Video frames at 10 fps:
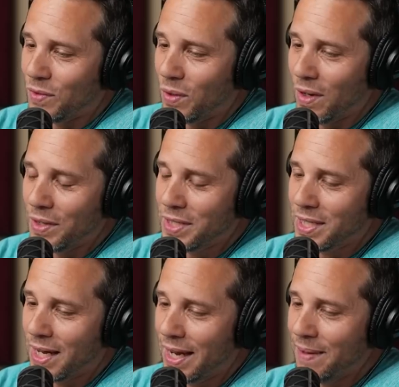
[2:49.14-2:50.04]
After all
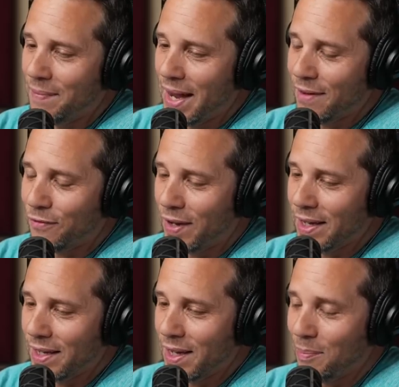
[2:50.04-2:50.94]
this time, Matt
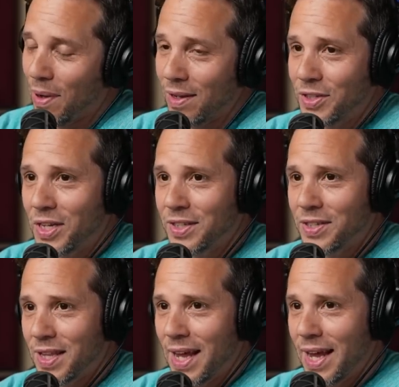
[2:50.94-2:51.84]
finally
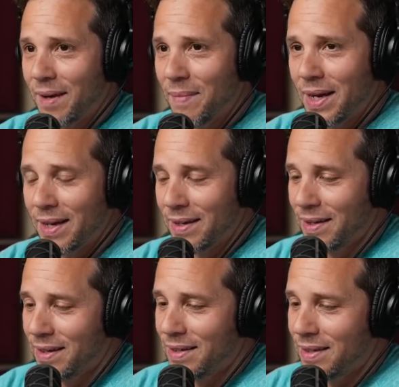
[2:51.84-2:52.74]
apologizes to the
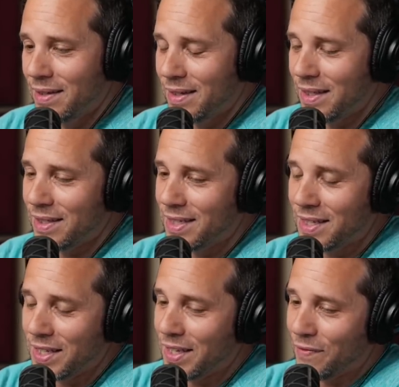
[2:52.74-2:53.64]
hangman. He
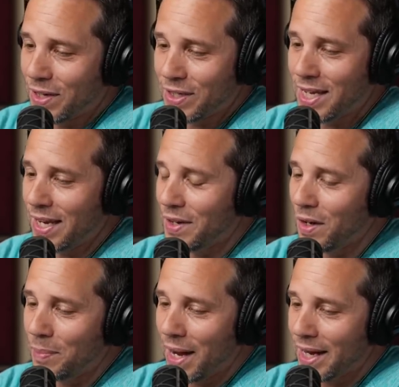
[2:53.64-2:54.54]
says he, if he could take
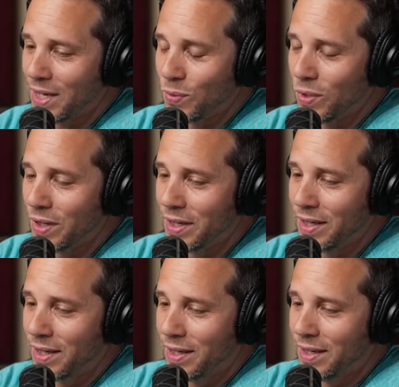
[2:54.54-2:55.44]
it all back, he
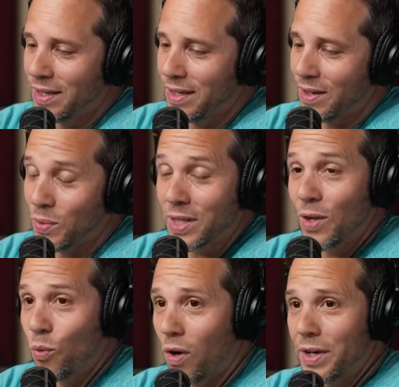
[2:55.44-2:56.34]
would. And what
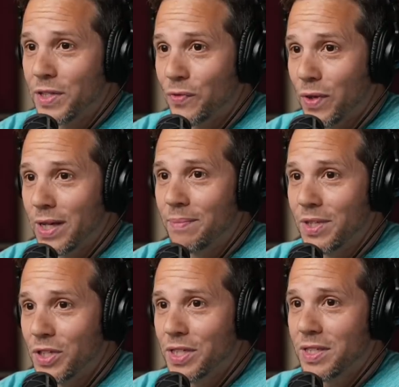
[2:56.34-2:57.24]
they want is for him
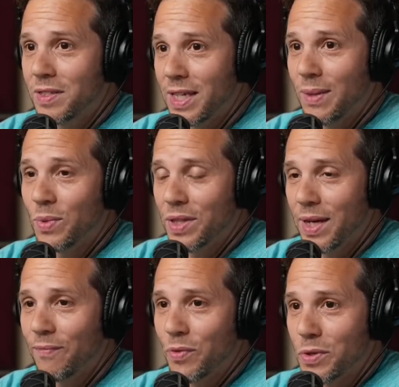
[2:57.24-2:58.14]
to just team with
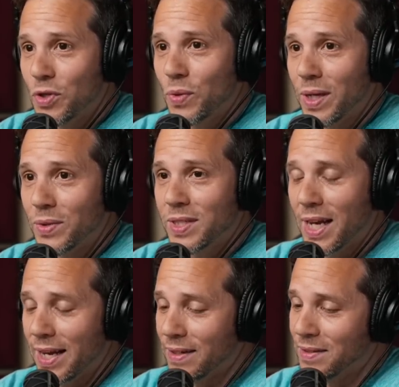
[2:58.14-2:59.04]
them for the trio's
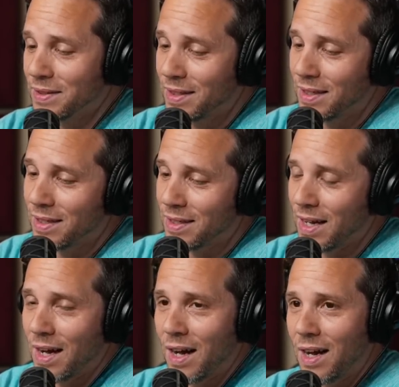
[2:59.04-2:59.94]
titles. Let's
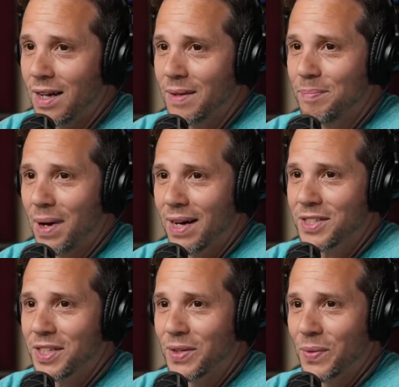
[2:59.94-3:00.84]
go. The steady. Hung
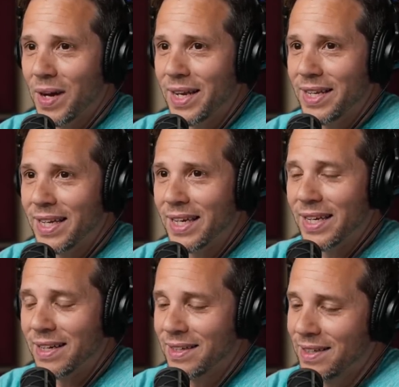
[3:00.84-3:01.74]
Bucks can ride
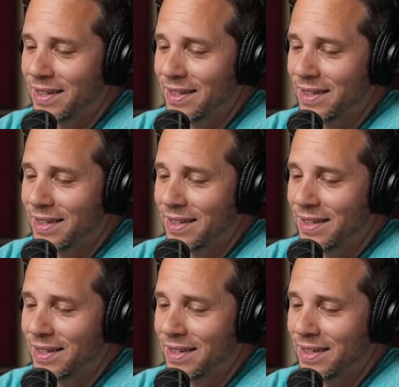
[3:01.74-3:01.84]
again.